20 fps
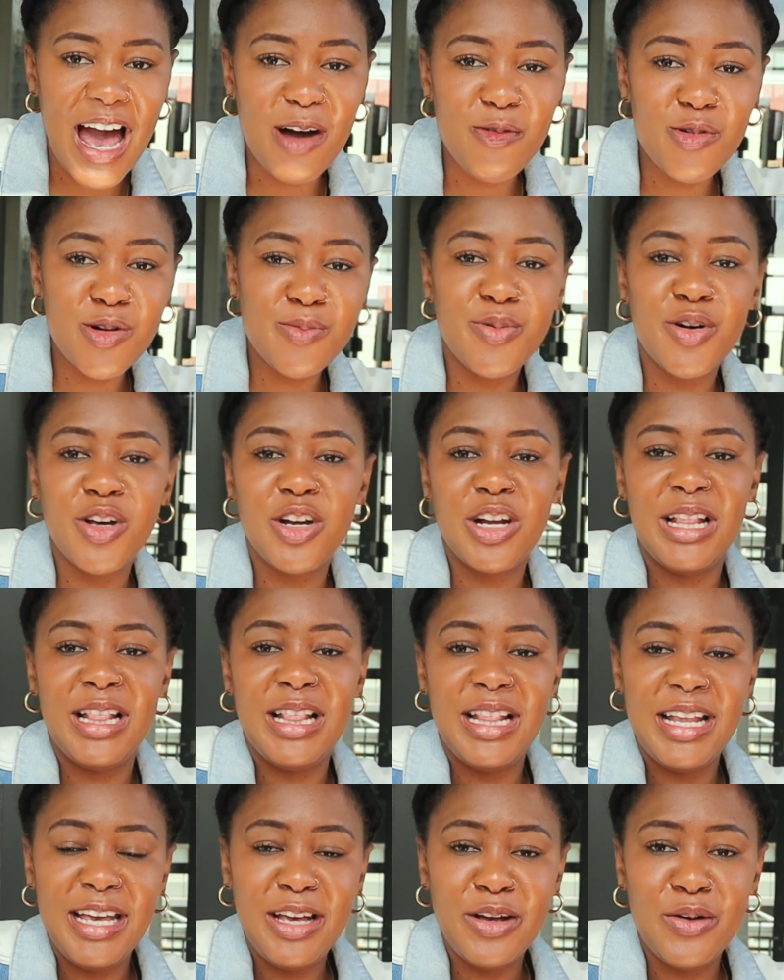I will put
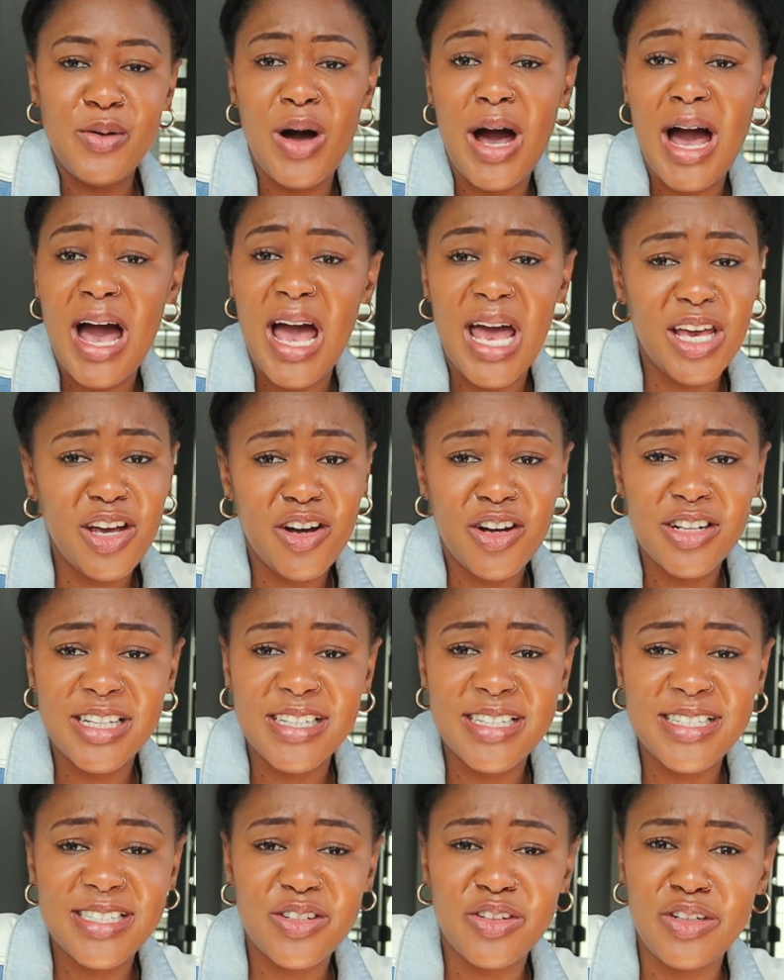a link or icon
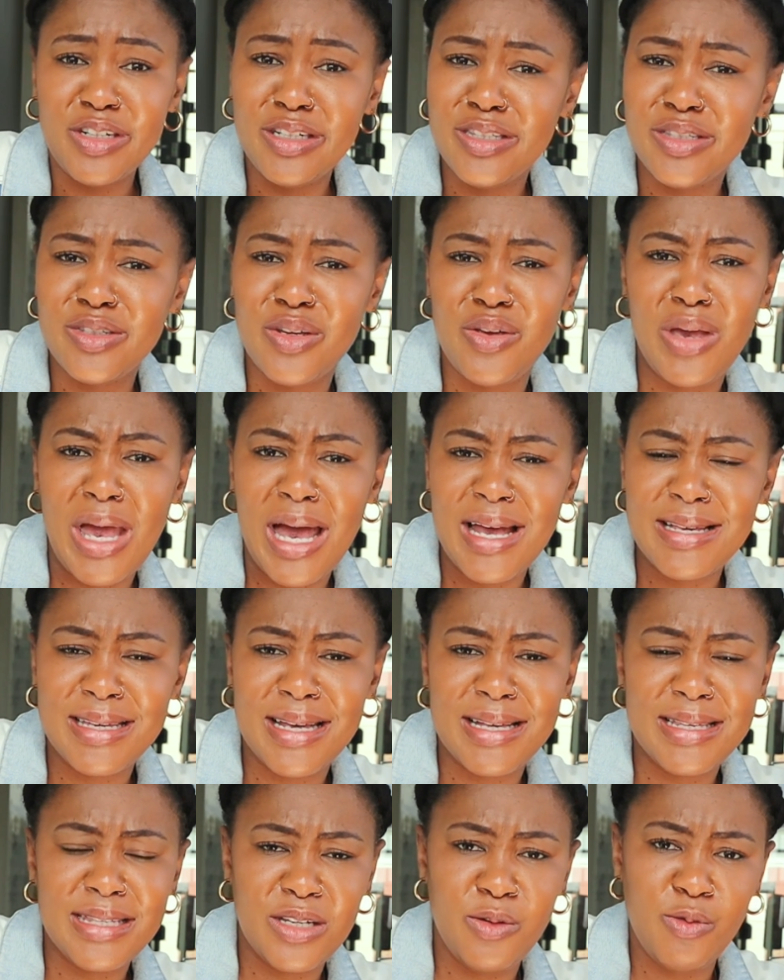on the screen so you guys
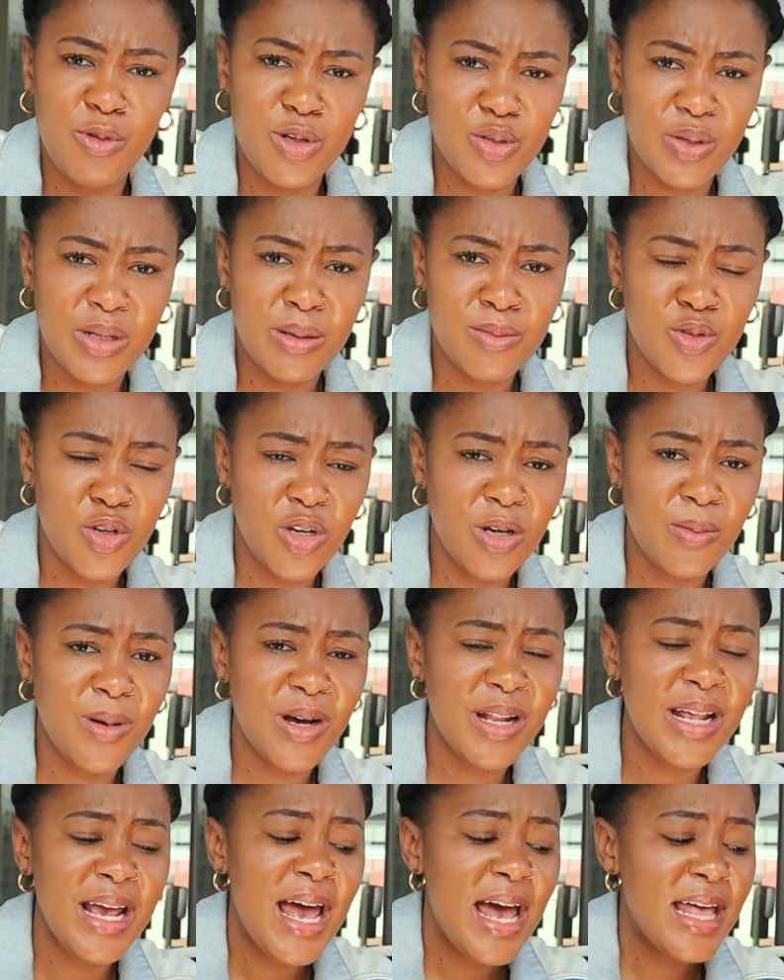can see which one I'm talking
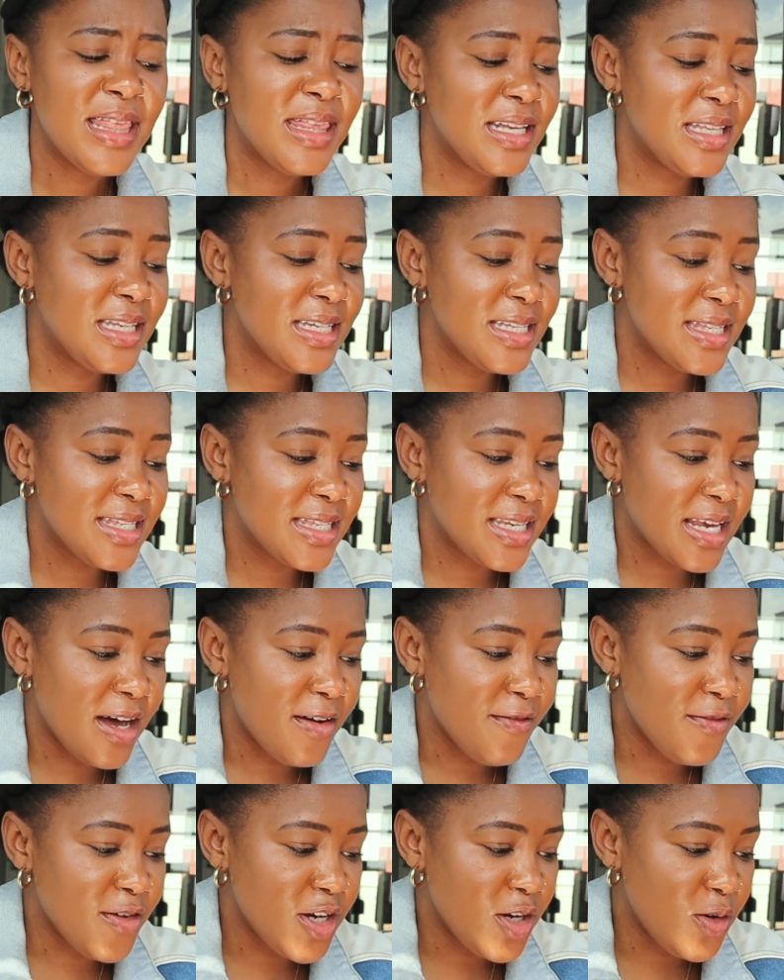about. The
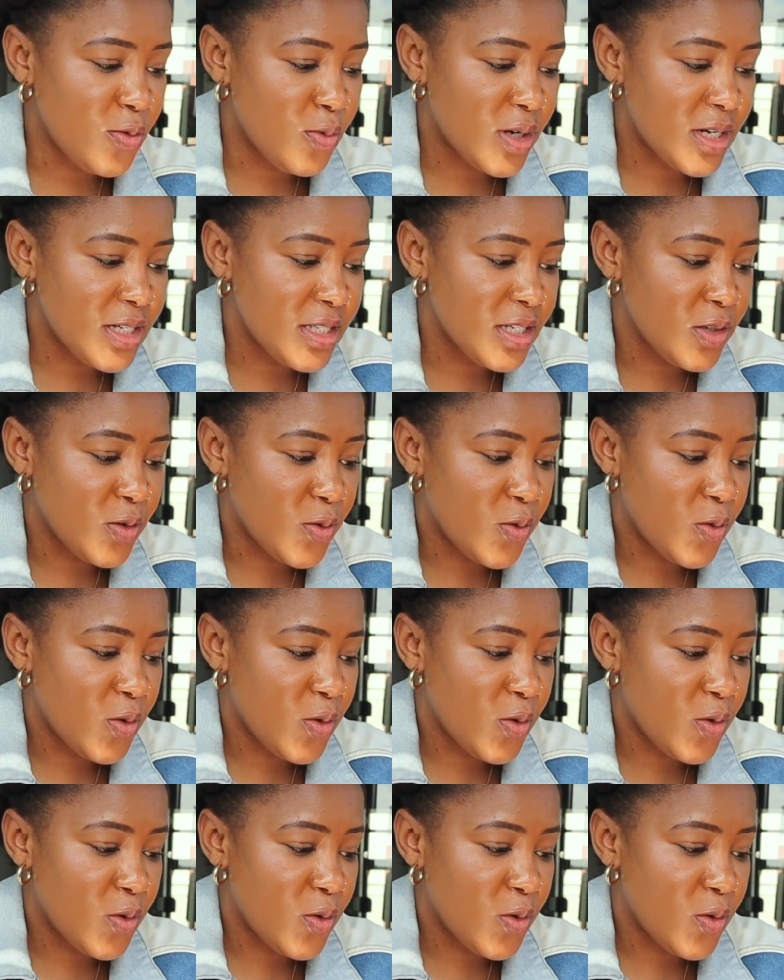Discovery, what is it